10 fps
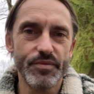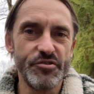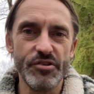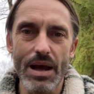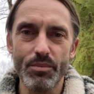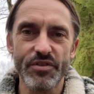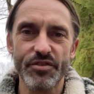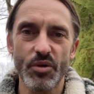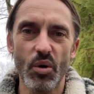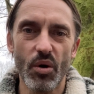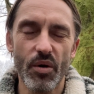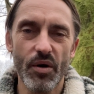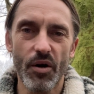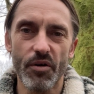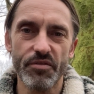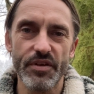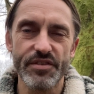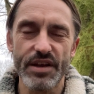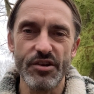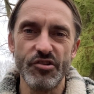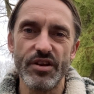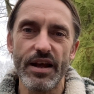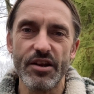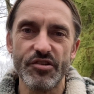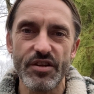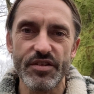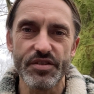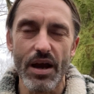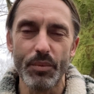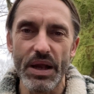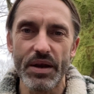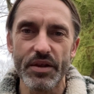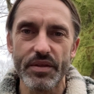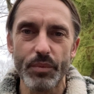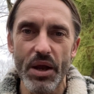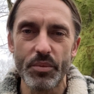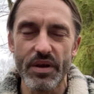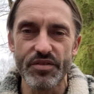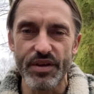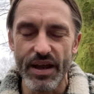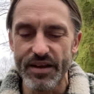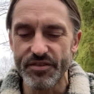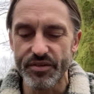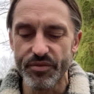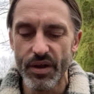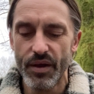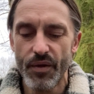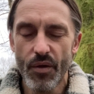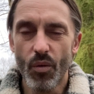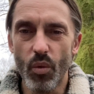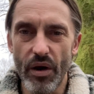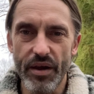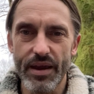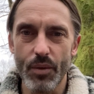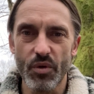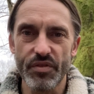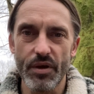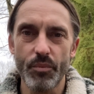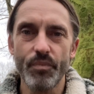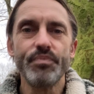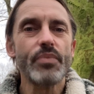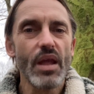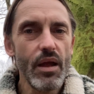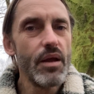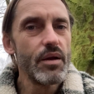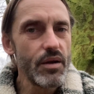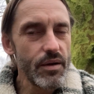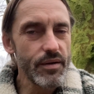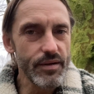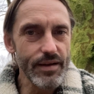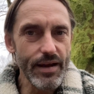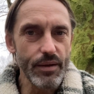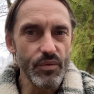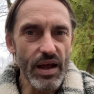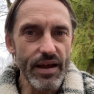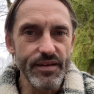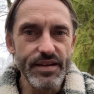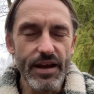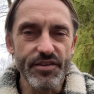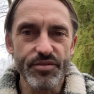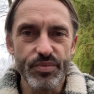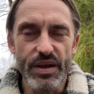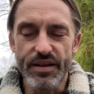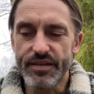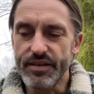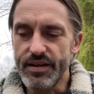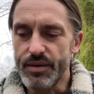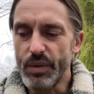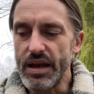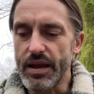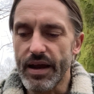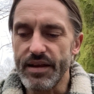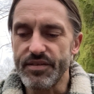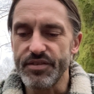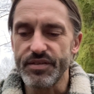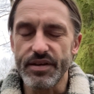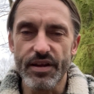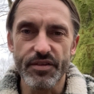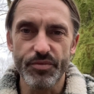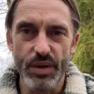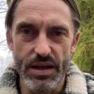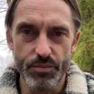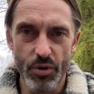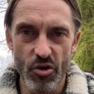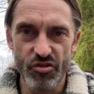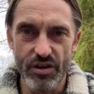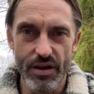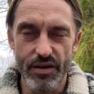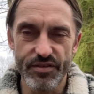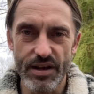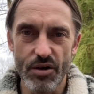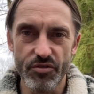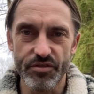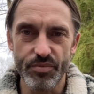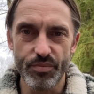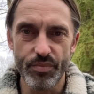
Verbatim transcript: gem store of ascension energies coming in at the moment. It's a case of working with them, and and yes, it, in many cases it does mean pushing ourselves